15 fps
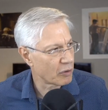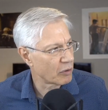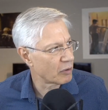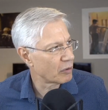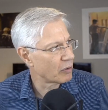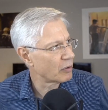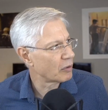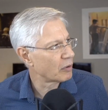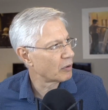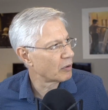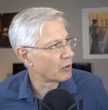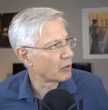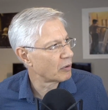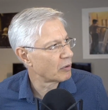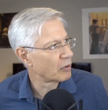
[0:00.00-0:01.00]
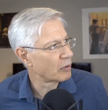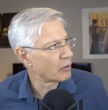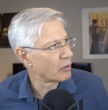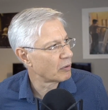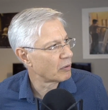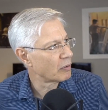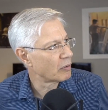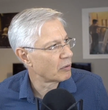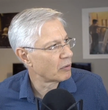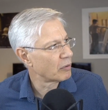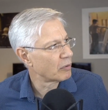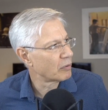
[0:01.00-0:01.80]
[no speech]